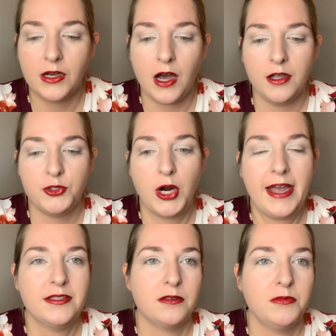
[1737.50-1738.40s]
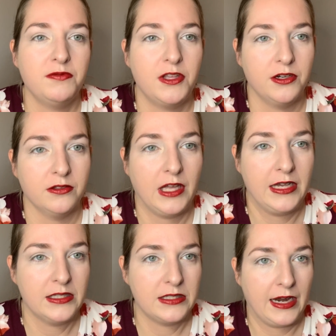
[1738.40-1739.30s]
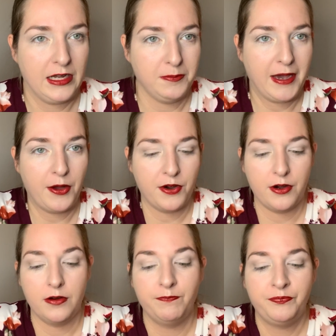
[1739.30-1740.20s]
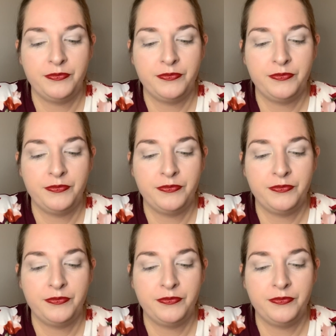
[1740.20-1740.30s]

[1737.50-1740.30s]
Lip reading: I'll try some of their like setting powder,